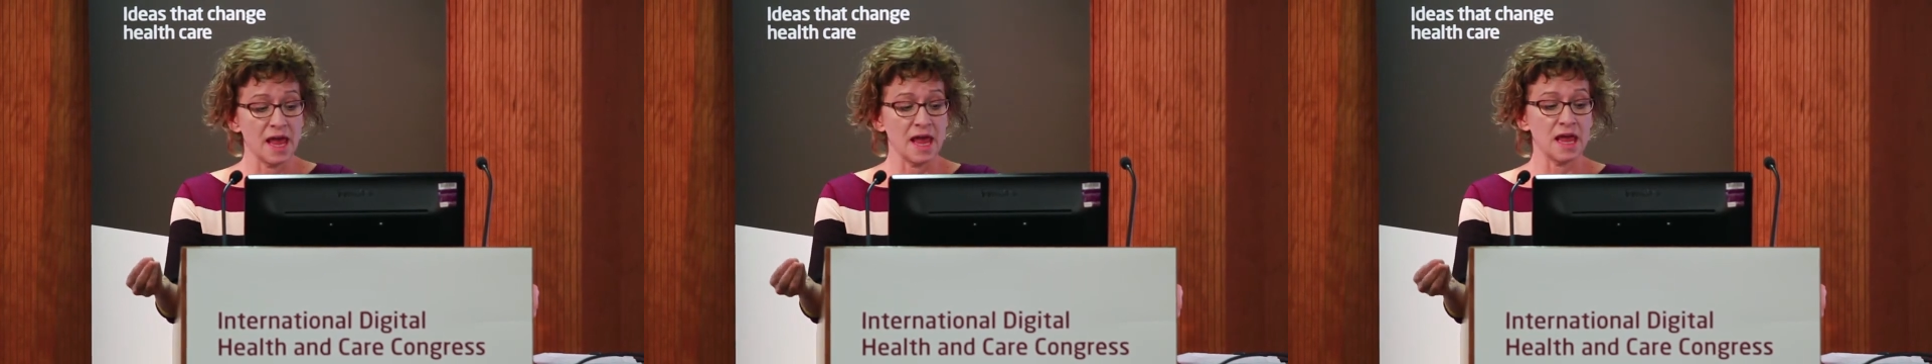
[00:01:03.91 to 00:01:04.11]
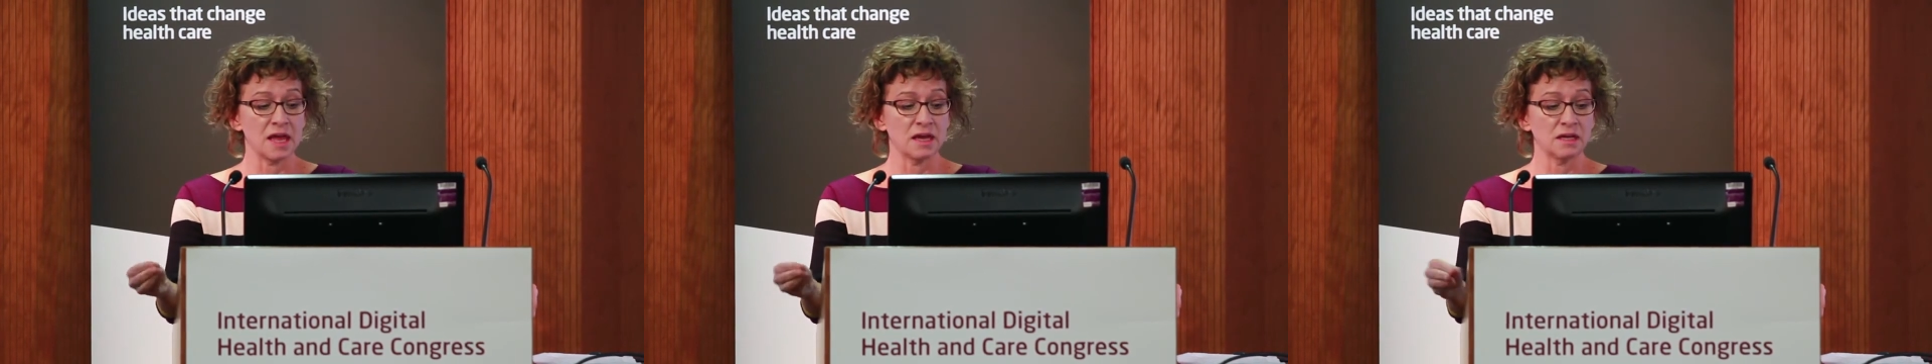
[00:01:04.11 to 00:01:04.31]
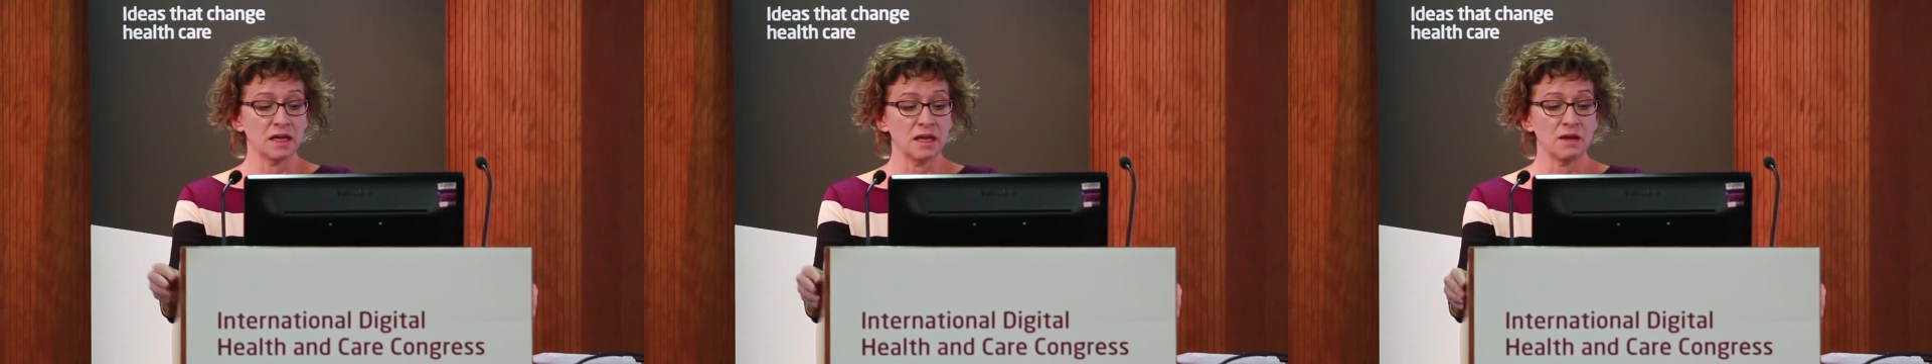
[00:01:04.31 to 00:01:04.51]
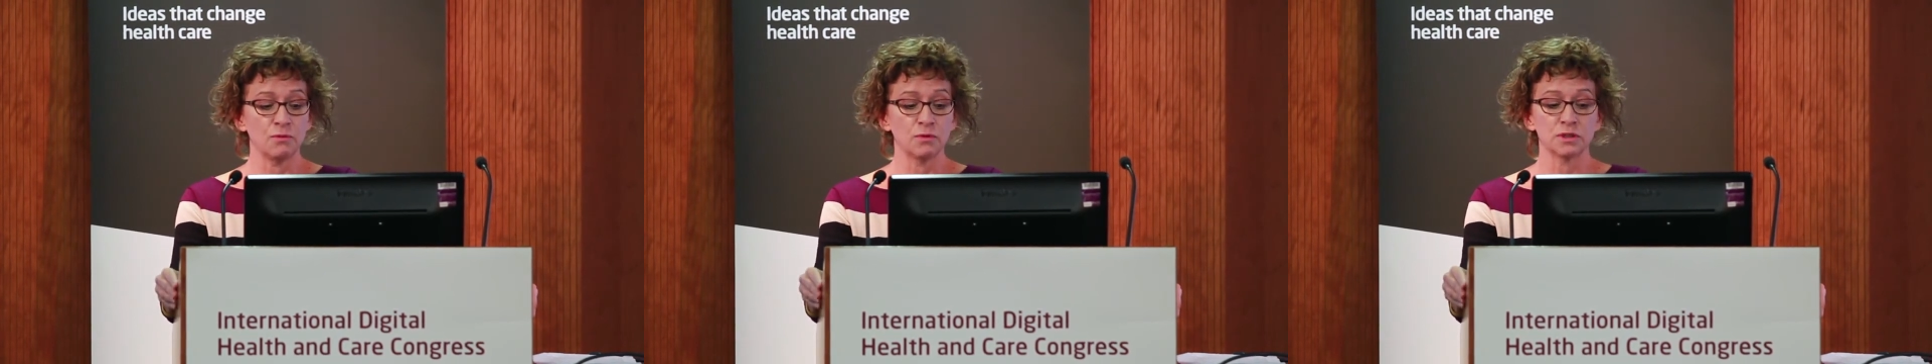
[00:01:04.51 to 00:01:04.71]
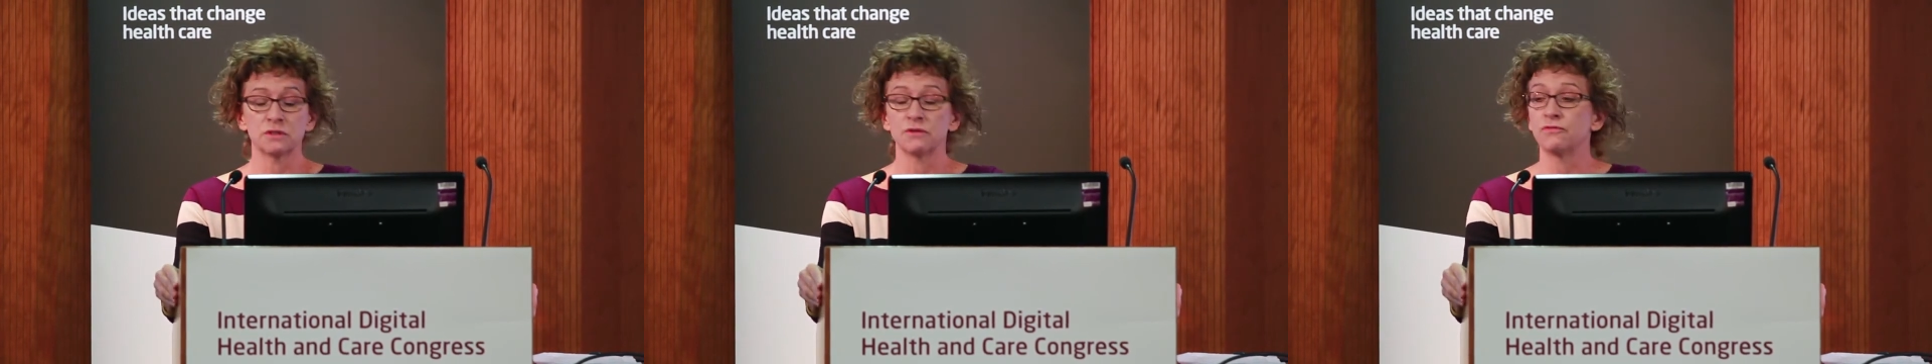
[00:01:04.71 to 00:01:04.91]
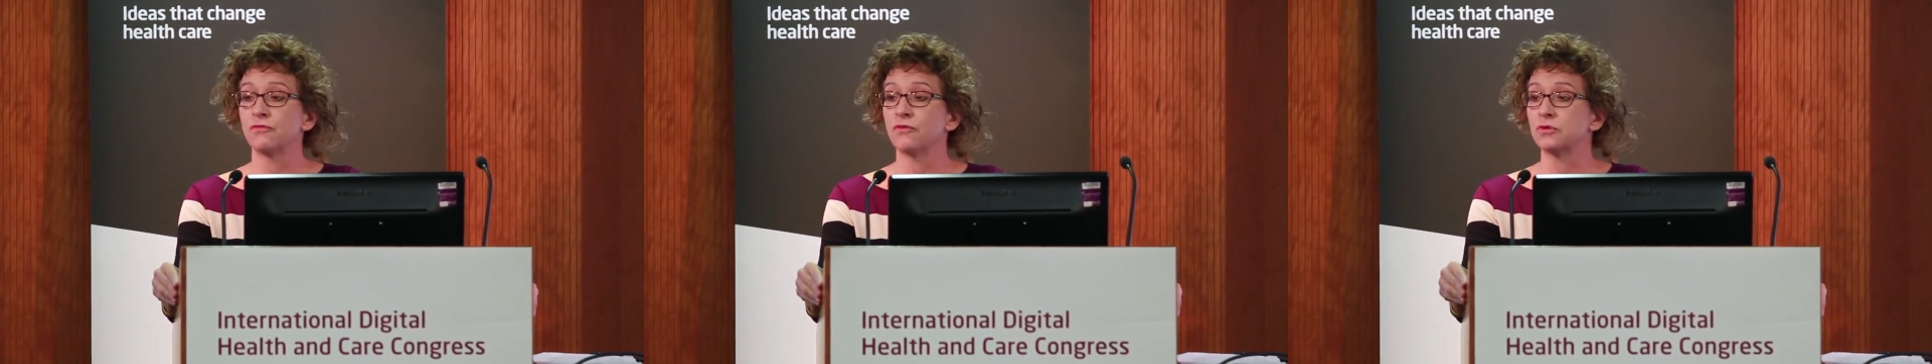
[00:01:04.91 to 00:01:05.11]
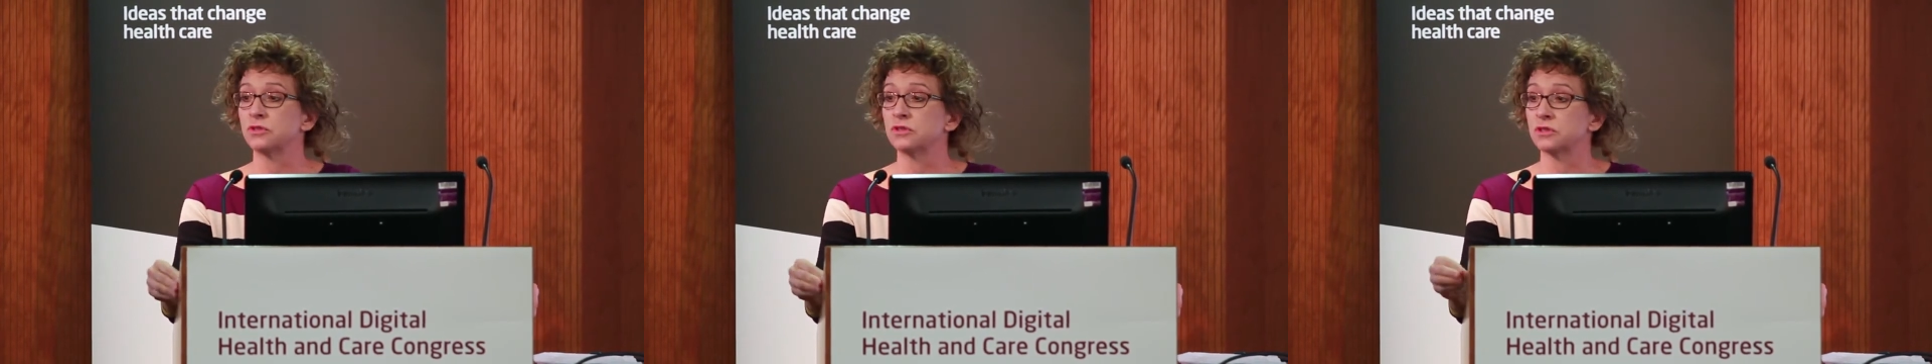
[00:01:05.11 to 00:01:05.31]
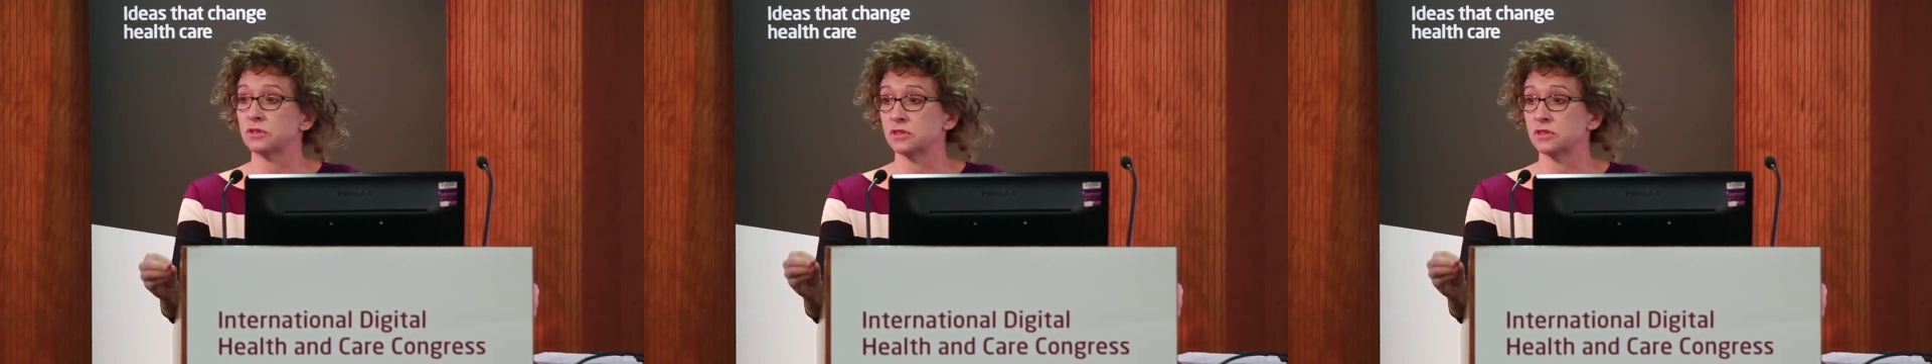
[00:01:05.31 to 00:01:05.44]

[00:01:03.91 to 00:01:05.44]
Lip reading: and it was the first